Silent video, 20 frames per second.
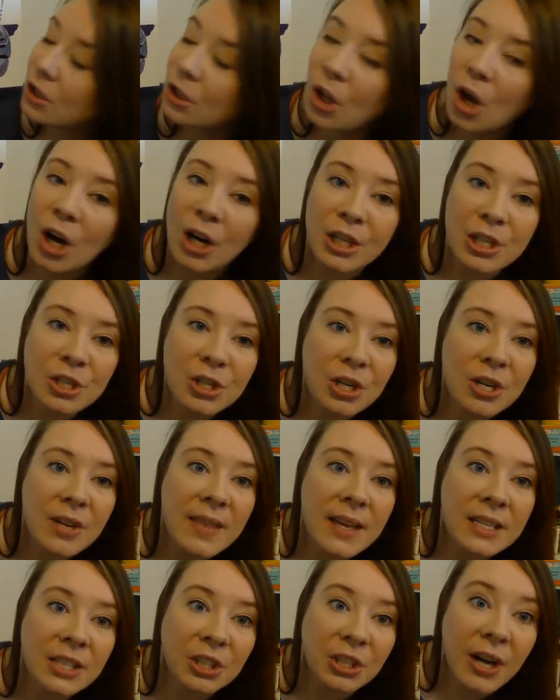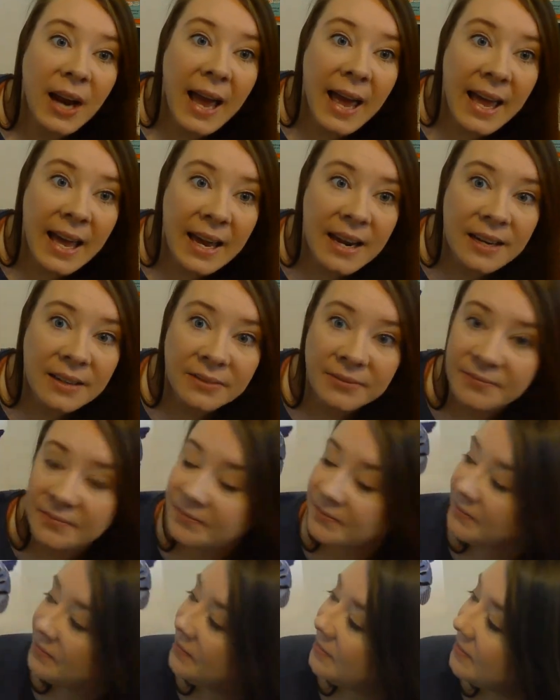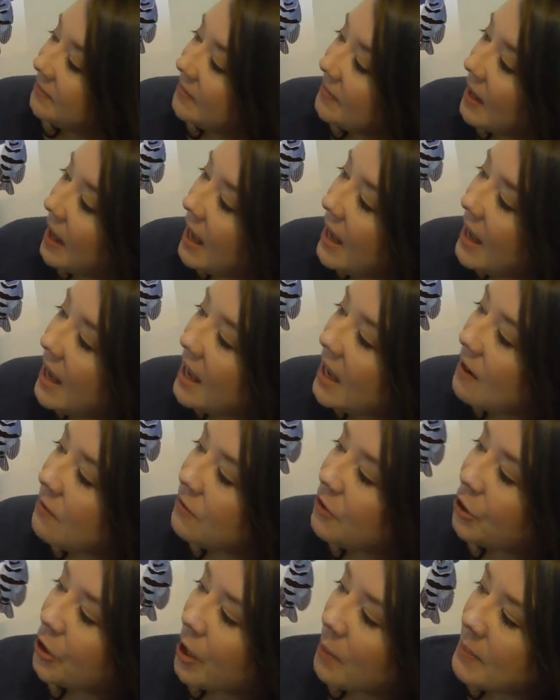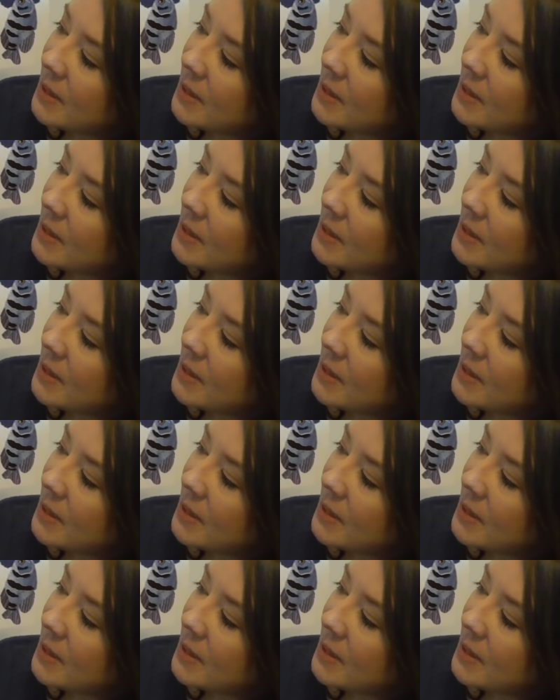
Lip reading: larger than your head. If you're a